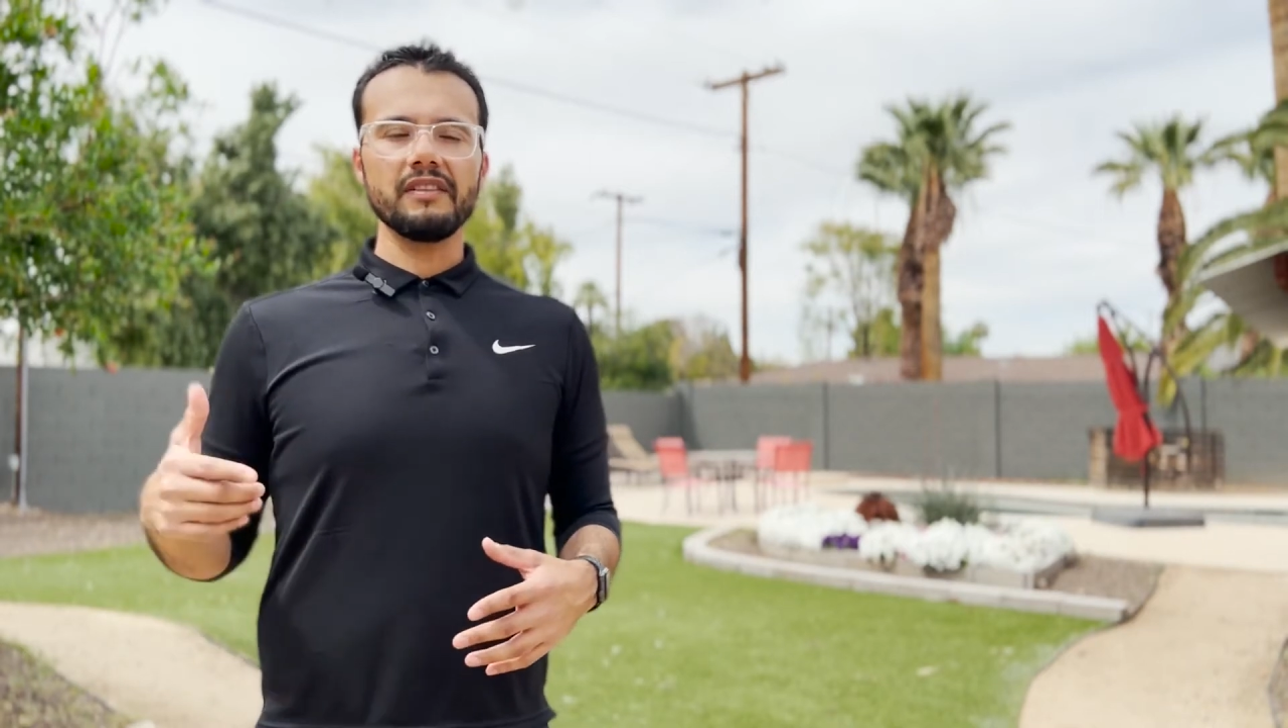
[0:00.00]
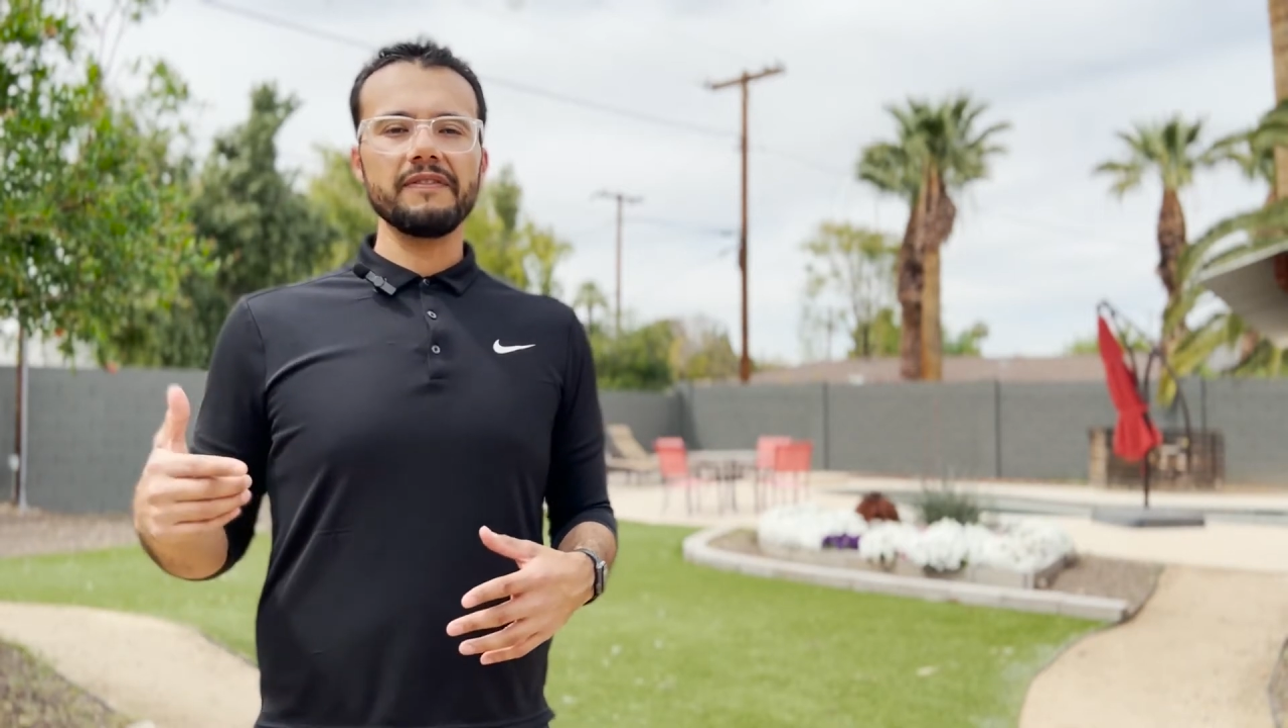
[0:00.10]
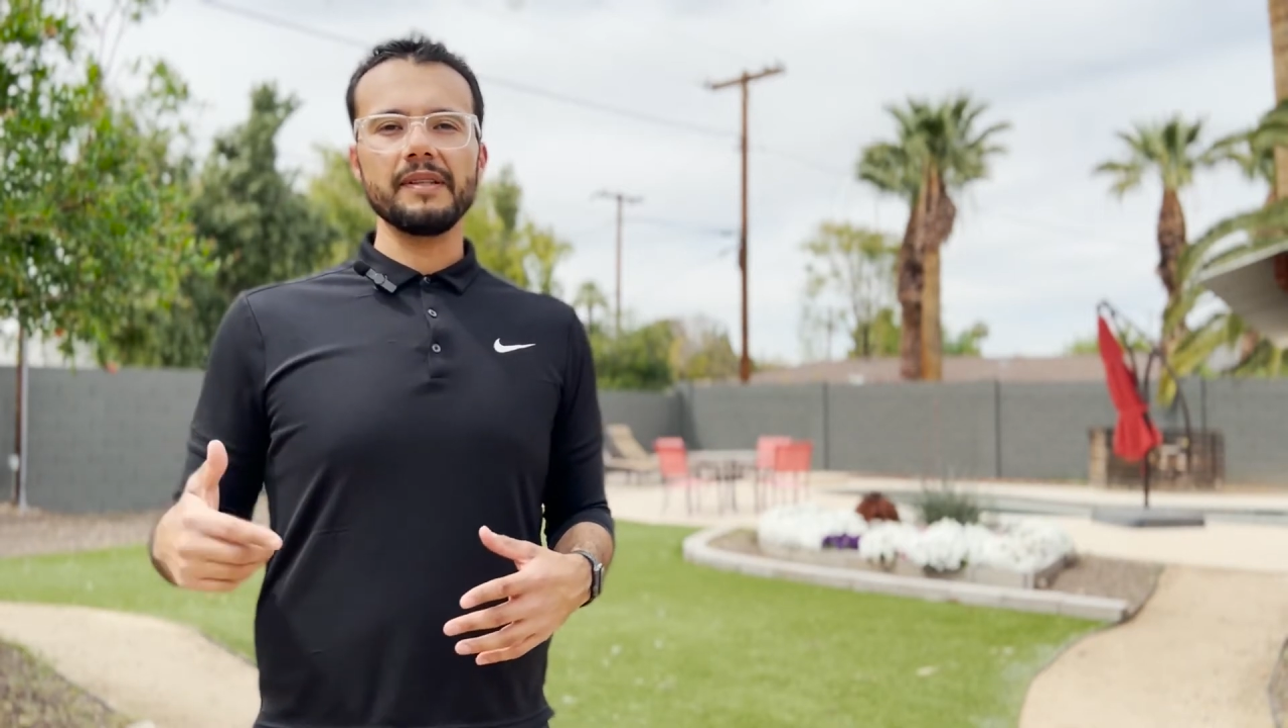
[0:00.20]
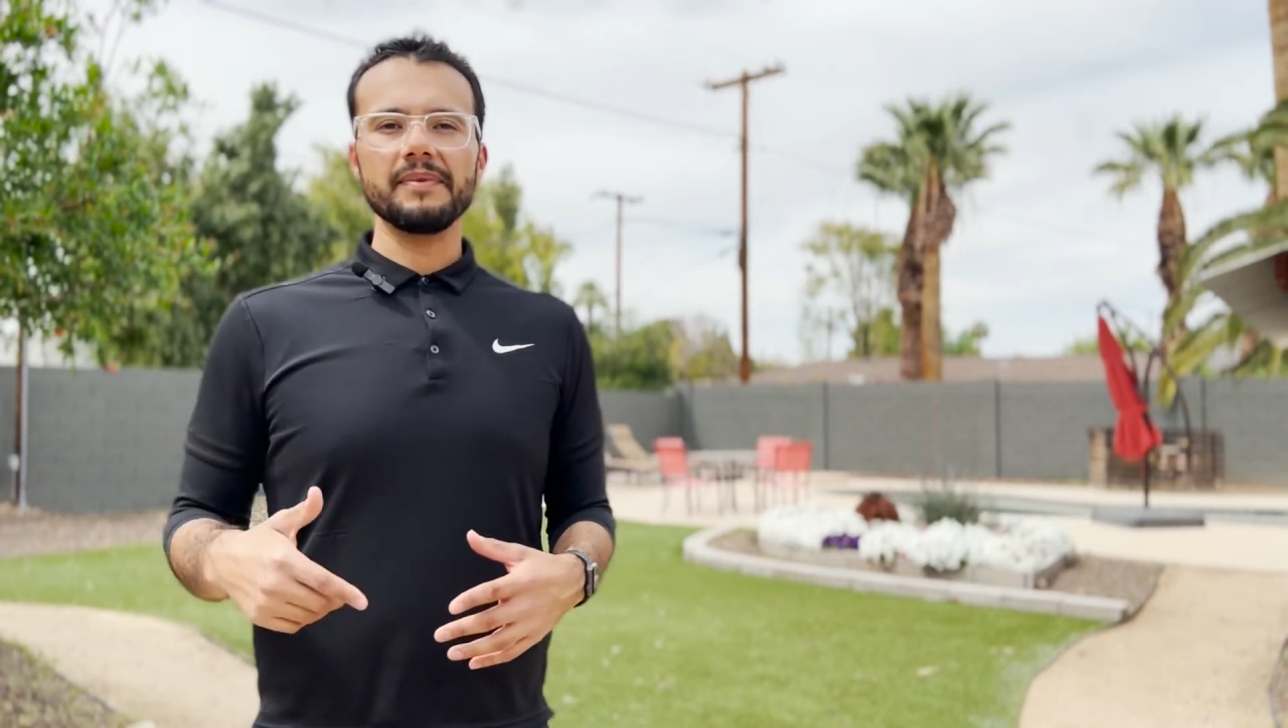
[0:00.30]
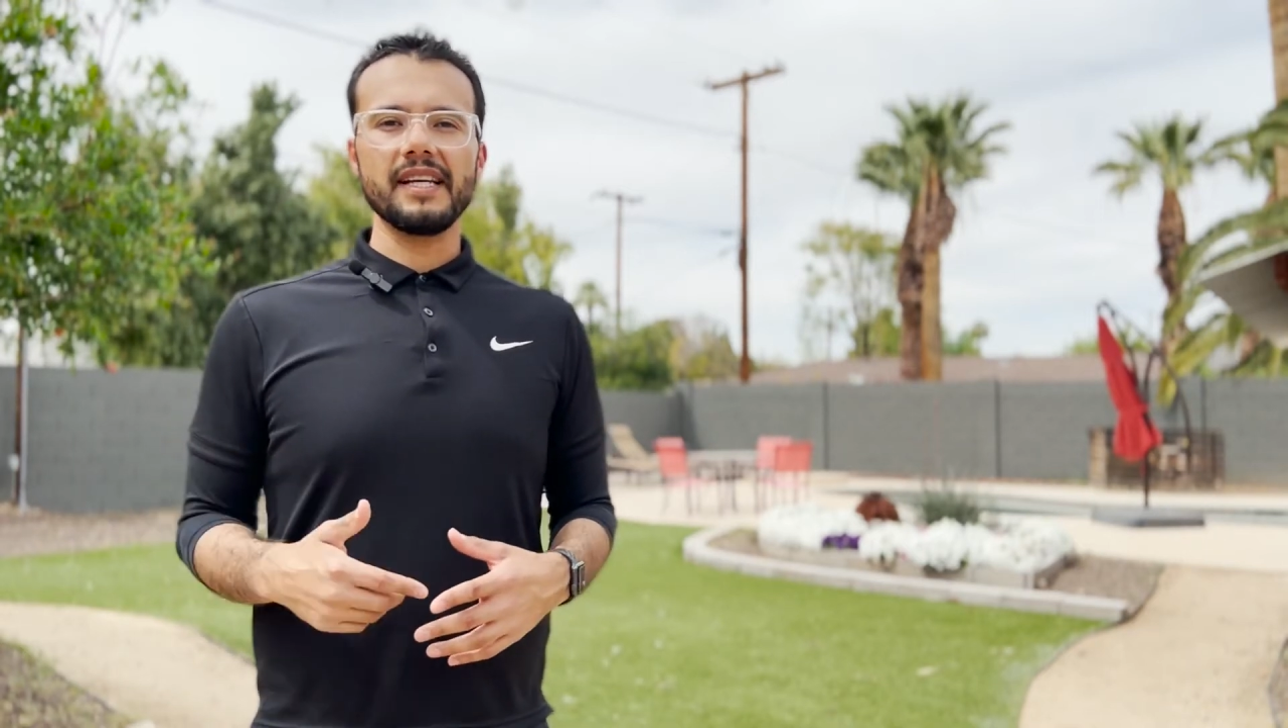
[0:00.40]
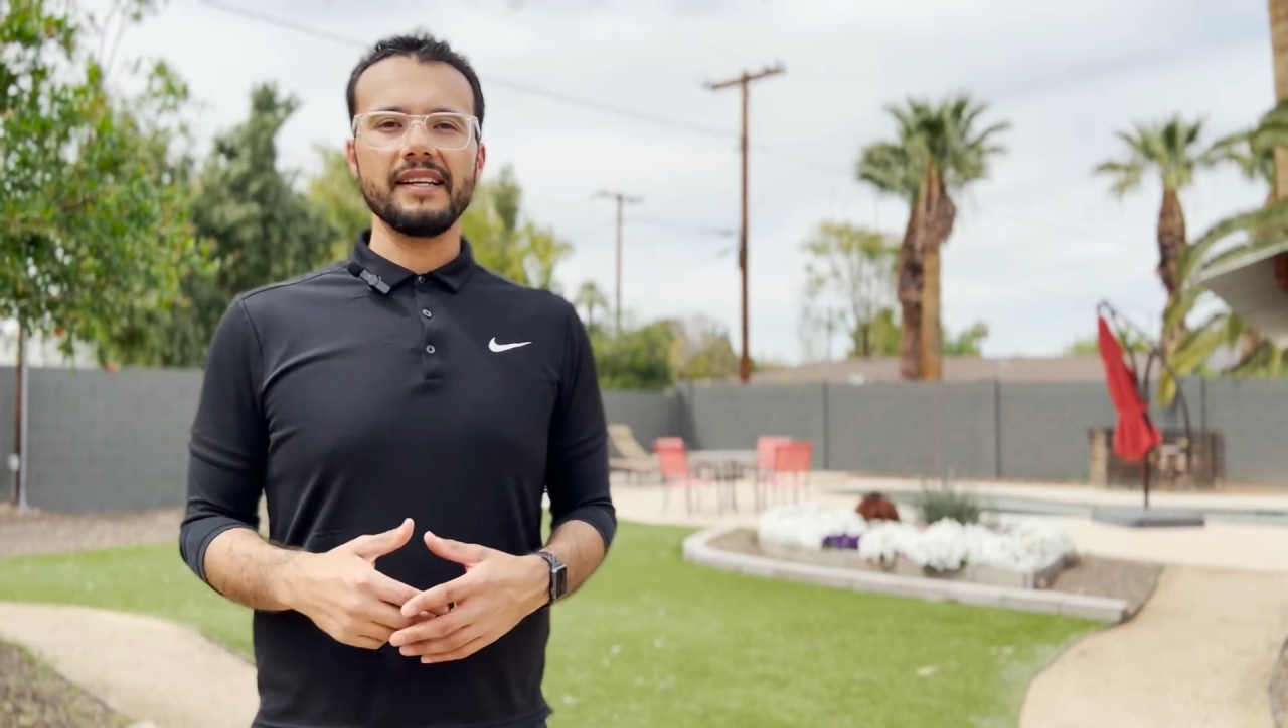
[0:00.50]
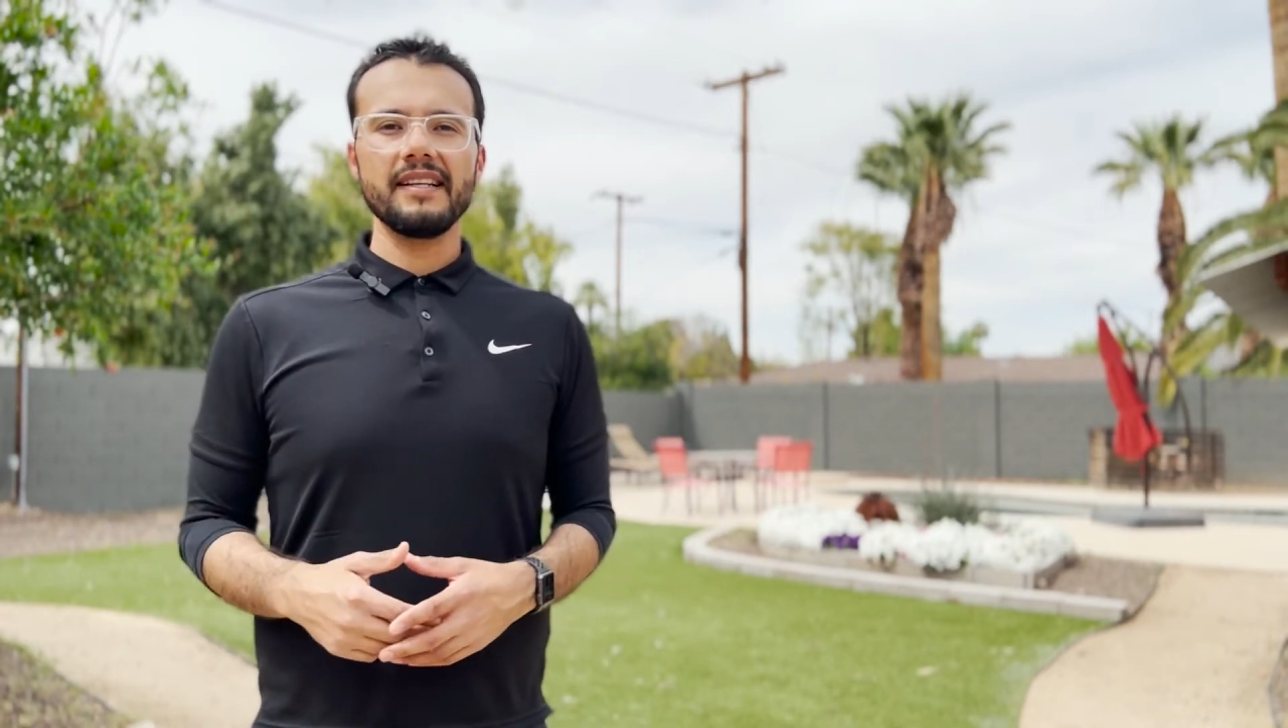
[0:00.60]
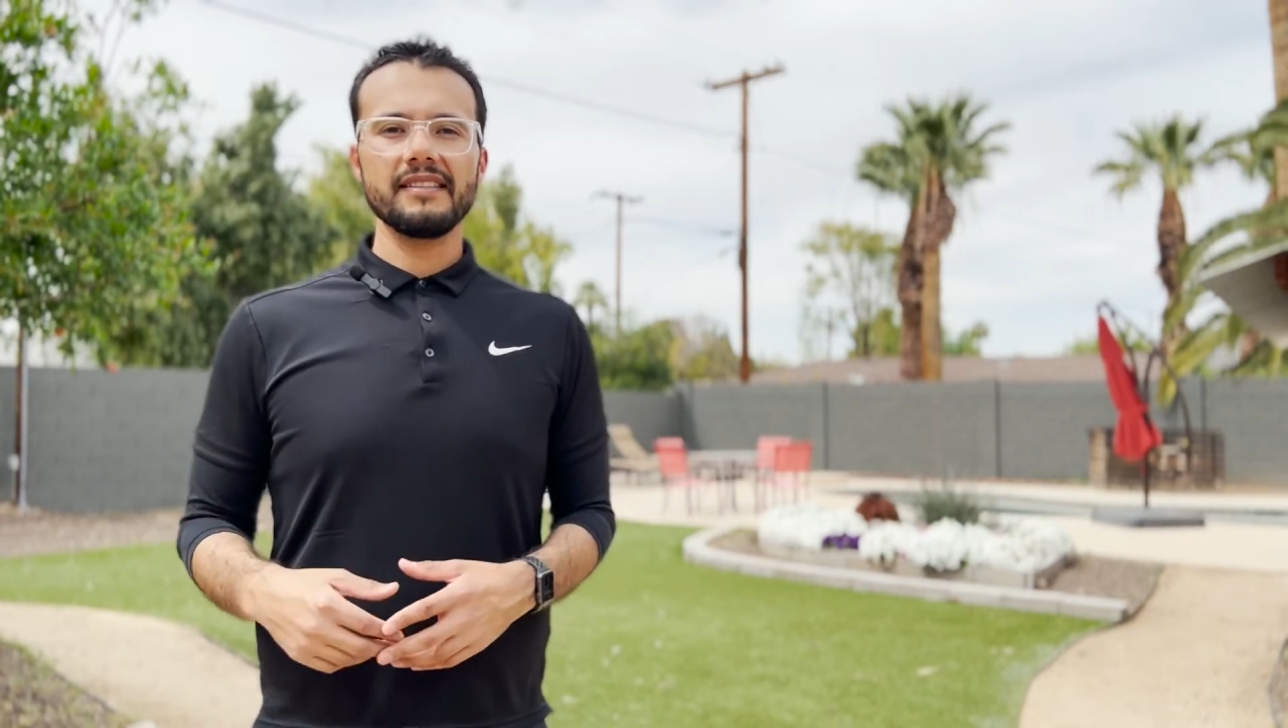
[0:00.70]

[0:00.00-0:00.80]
the flip side.